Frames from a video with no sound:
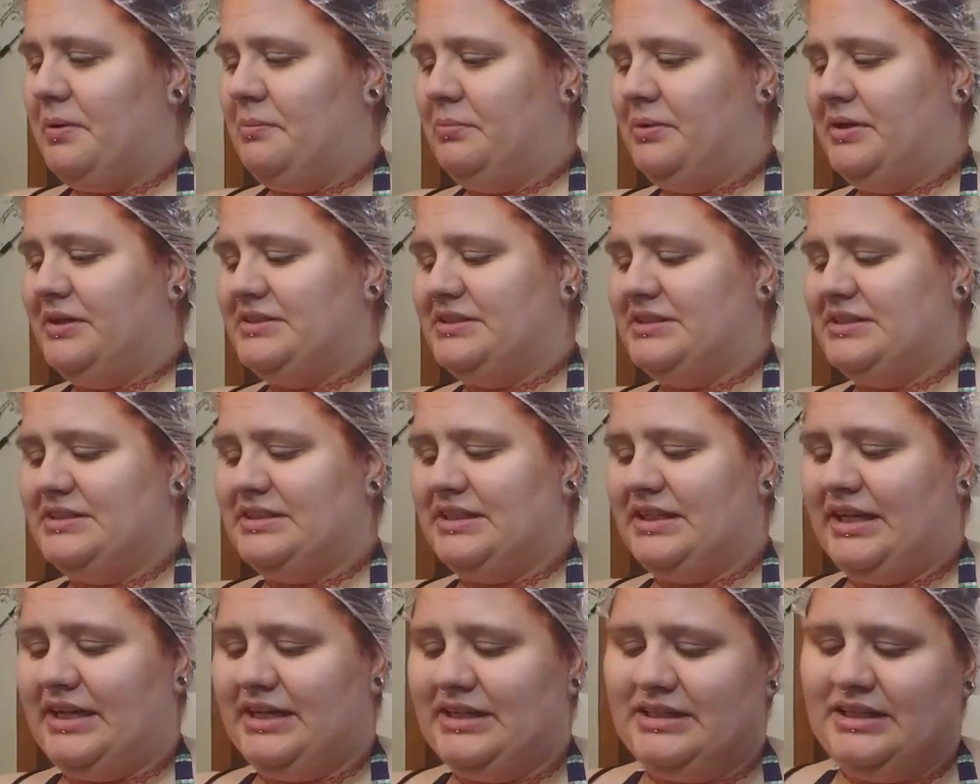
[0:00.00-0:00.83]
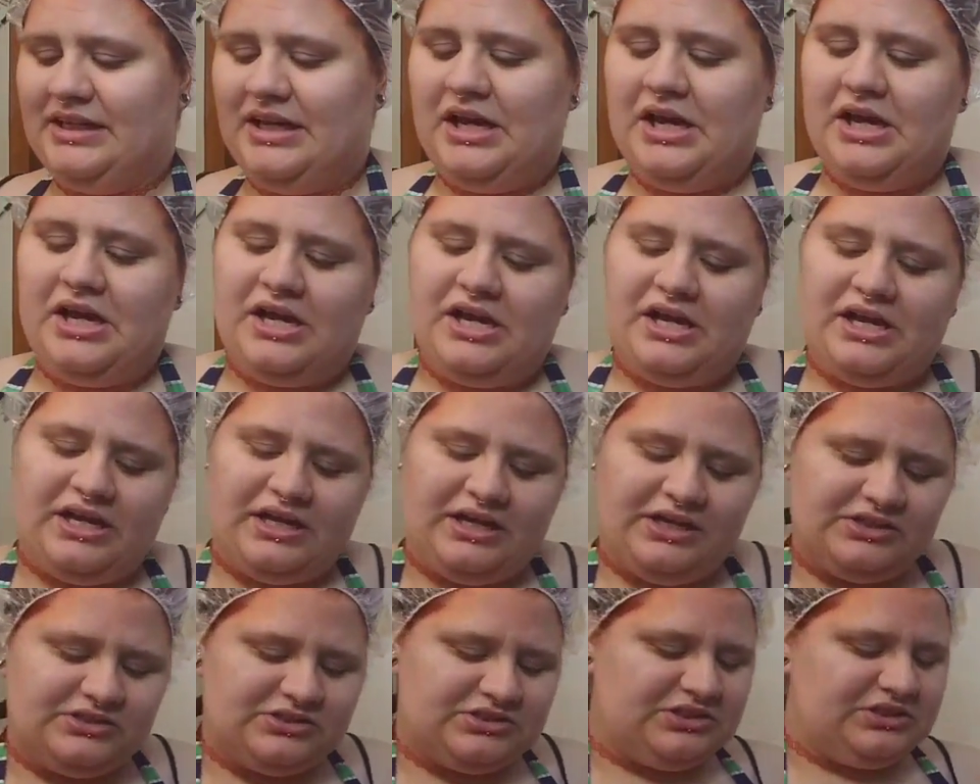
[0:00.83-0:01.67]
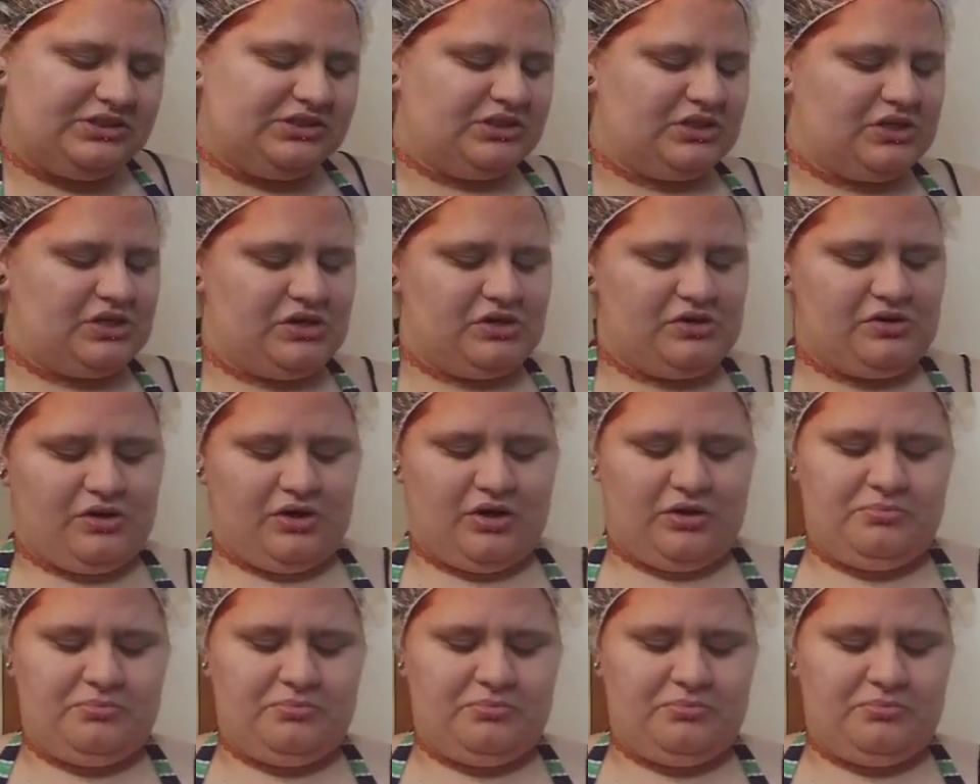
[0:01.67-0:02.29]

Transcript: And plus it's a lot easier